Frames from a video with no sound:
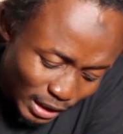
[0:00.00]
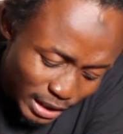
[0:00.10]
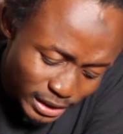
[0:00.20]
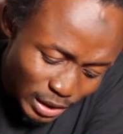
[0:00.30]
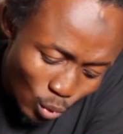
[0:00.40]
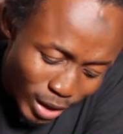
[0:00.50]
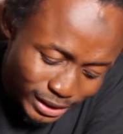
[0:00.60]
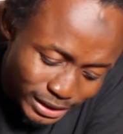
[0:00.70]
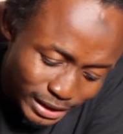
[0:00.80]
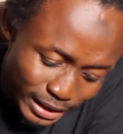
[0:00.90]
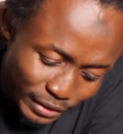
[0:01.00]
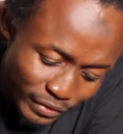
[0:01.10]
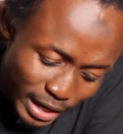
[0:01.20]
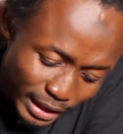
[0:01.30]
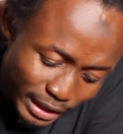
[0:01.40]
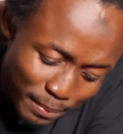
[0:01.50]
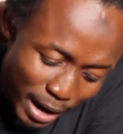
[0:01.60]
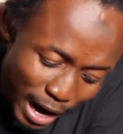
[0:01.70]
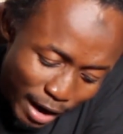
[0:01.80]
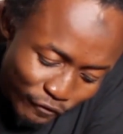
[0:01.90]
let's say 1 cedi divided
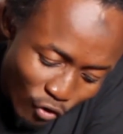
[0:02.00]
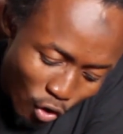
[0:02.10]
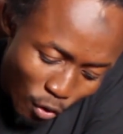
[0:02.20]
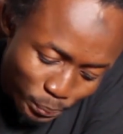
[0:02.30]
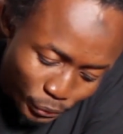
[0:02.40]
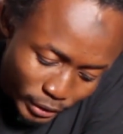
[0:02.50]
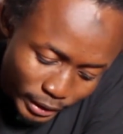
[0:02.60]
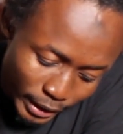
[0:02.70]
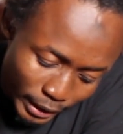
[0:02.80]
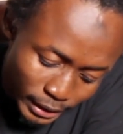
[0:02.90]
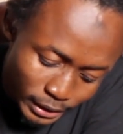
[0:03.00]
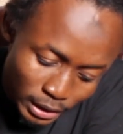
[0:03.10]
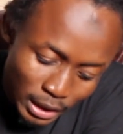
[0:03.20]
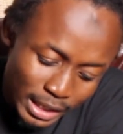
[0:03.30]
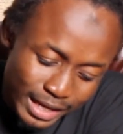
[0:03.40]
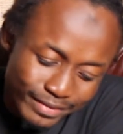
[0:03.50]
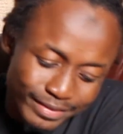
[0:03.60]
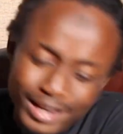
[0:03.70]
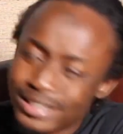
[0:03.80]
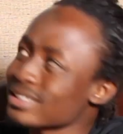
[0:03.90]
by 4.8,
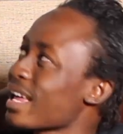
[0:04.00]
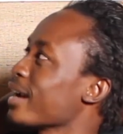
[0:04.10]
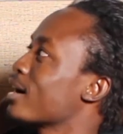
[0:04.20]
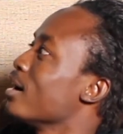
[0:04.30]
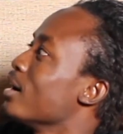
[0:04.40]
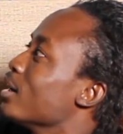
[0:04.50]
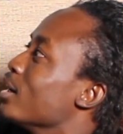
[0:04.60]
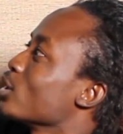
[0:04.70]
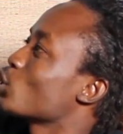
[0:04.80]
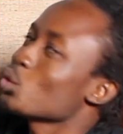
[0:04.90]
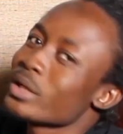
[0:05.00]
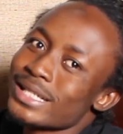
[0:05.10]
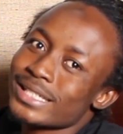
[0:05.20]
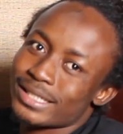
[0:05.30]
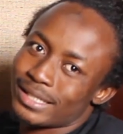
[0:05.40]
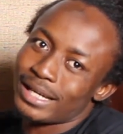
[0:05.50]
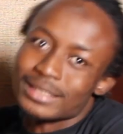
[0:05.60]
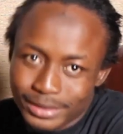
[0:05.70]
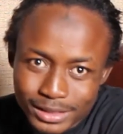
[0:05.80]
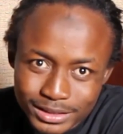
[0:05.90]
that is like 20
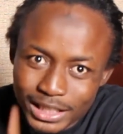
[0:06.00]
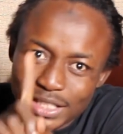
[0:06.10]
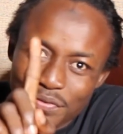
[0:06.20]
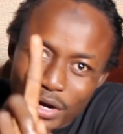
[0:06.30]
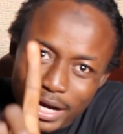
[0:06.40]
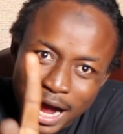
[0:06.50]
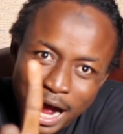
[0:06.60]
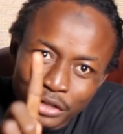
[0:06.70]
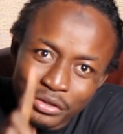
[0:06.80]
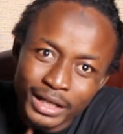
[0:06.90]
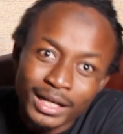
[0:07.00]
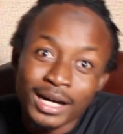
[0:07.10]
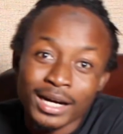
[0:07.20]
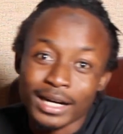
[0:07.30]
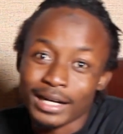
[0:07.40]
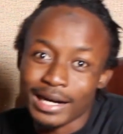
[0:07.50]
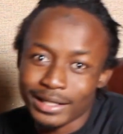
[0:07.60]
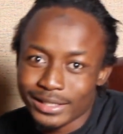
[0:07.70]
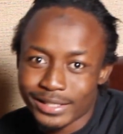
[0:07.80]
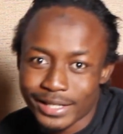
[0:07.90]
cents. Just for 100
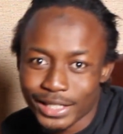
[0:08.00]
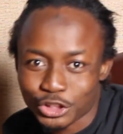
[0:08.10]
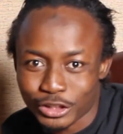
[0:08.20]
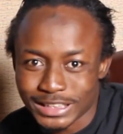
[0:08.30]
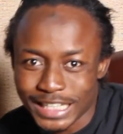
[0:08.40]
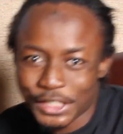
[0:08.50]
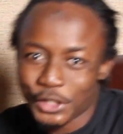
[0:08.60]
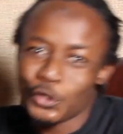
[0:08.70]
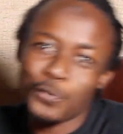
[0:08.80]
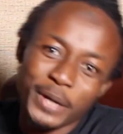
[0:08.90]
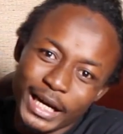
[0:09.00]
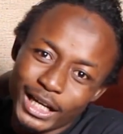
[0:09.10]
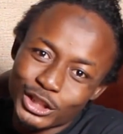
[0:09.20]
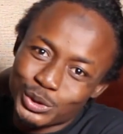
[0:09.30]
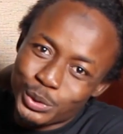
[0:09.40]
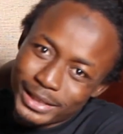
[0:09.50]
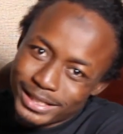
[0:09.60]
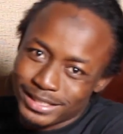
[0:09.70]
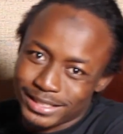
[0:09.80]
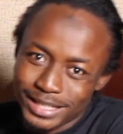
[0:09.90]
Ghana cedi transaction you pay
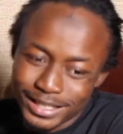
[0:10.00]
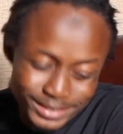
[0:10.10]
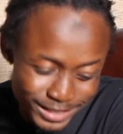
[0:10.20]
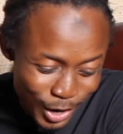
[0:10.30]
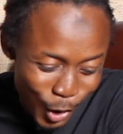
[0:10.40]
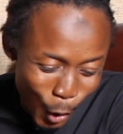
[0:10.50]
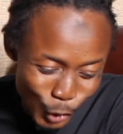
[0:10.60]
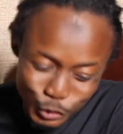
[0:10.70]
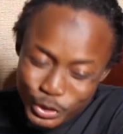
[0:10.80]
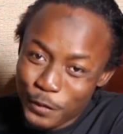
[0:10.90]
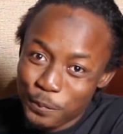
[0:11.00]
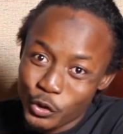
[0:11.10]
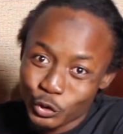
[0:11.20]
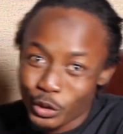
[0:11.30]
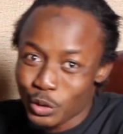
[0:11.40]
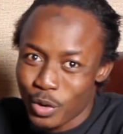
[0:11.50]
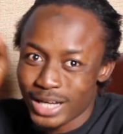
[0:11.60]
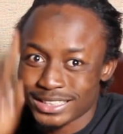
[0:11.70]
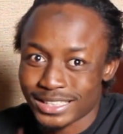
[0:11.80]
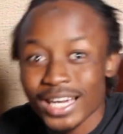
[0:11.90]
20 cents or
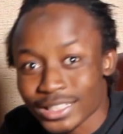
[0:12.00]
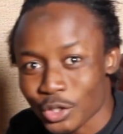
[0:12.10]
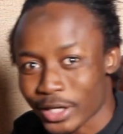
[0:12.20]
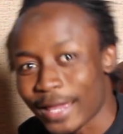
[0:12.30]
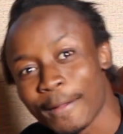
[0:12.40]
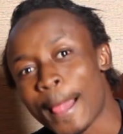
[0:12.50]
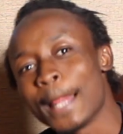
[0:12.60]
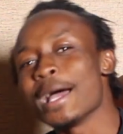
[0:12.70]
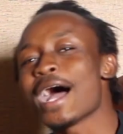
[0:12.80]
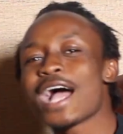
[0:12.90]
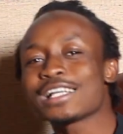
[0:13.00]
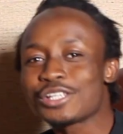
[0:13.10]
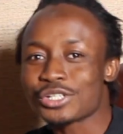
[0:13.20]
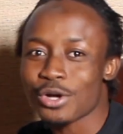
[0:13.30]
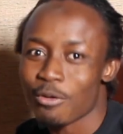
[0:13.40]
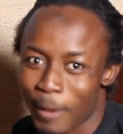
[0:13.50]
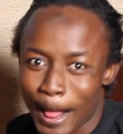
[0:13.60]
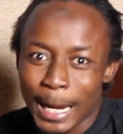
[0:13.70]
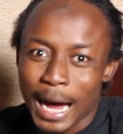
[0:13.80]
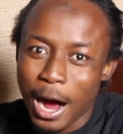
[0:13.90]
21 cents. Okay, ask yourself,
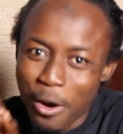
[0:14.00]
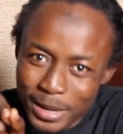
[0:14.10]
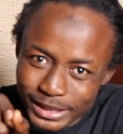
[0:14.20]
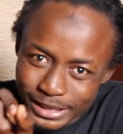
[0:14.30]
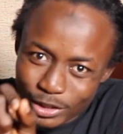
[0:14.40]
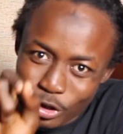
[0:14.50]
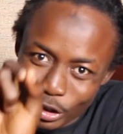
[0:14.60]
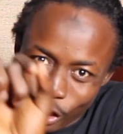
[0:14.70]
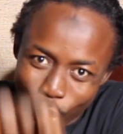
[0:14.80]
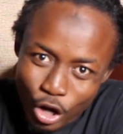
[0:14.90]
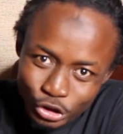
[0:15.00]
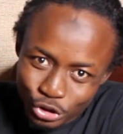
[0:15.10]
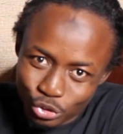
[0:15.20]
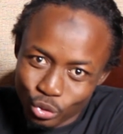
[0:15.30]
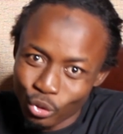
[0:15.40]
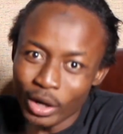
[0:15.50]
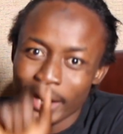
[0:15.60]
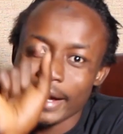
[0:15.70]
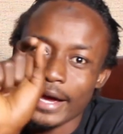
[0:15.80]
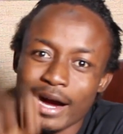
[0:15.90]
how much is it going to cost you
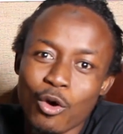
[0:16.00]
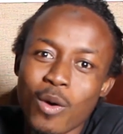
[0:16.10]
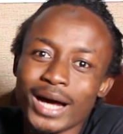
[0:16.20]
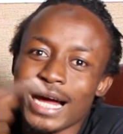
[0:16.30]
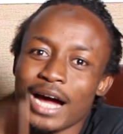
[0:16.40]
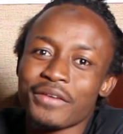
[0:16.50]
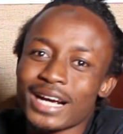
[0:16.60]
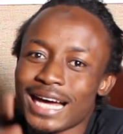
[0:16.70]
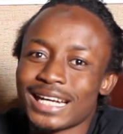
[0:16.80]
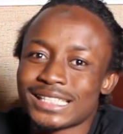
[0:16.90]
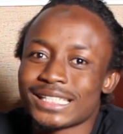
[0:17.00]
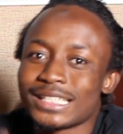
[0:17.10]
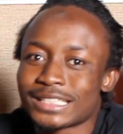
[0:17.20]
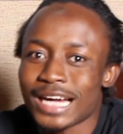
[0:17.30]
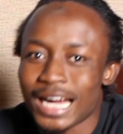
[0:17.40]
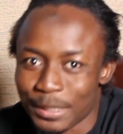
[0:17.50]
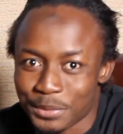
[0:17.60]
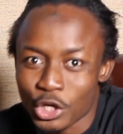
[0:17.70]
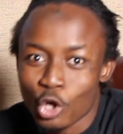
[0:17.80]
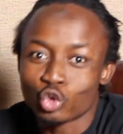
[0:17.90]
a 100 Ghana cedi
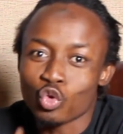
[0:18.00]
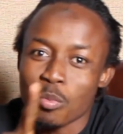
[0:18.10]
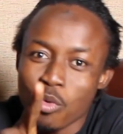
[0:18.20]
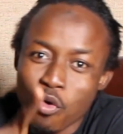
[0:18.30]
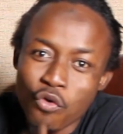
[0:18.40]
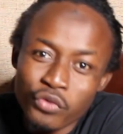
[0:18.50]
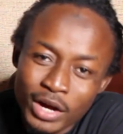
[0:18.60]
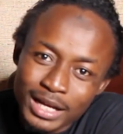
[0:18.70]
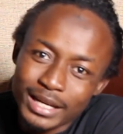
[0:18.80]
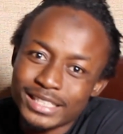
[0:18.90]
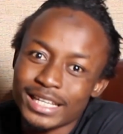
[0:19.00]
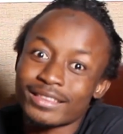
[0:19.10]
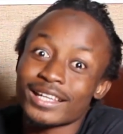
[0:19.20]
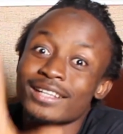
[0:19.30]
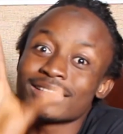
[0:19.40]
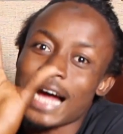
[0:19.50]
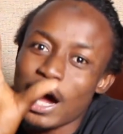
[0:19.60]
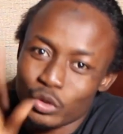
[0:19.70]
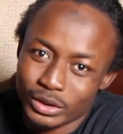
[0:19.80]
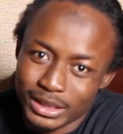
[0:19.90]
times to move, let's say
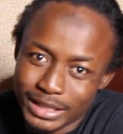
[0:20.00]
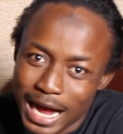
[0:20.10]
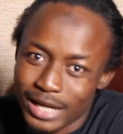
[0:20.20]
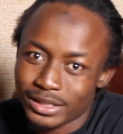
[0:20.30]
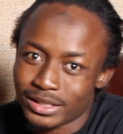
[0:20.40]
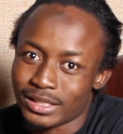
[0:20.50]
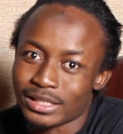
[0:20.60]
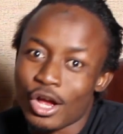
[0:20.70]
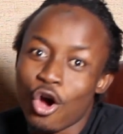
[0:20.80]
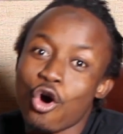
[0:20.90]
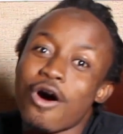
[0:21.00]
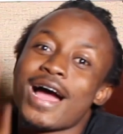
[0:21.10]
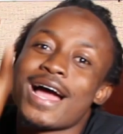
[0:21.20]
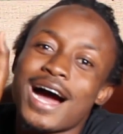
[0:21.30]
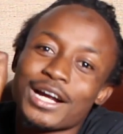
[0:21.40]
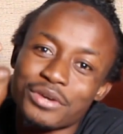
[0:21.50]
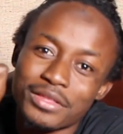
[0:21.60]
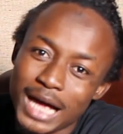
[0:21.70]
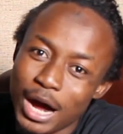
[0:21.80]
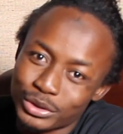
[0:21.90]
10,000 Ghana cedis or
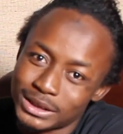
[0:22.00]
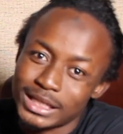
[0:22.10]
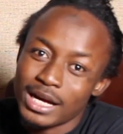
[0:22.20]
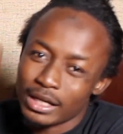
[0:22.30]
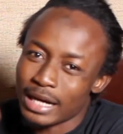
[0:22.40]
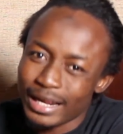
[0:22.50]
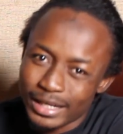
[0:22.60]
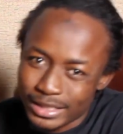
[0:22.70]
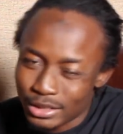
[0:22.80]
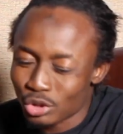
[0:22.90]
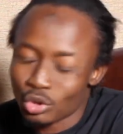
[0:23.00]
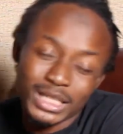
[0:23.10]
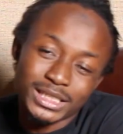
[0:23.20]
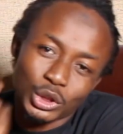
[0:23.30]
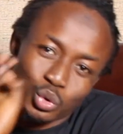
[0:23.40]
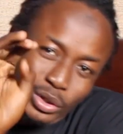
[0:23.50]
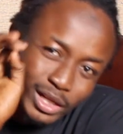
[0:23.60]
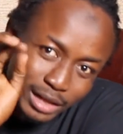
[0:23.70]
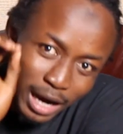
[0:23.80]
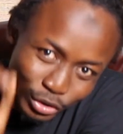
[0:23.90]
100,000 Ghana cedis? So let's say
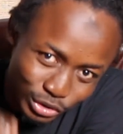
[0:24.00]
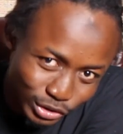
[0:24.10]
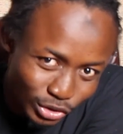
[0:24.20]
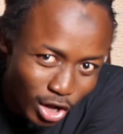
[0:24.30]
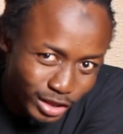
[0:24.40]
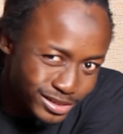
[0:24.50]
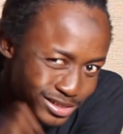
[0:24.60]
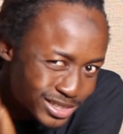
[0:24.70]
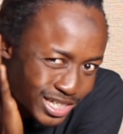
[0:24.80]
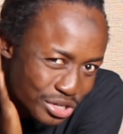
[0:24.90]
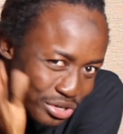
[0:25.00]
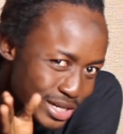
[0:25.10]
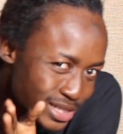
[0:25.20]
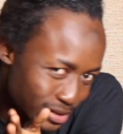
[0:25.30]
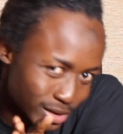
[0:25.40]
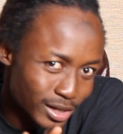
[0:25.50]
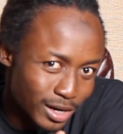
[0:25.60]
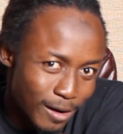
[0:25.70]
$20,000. It's crazy,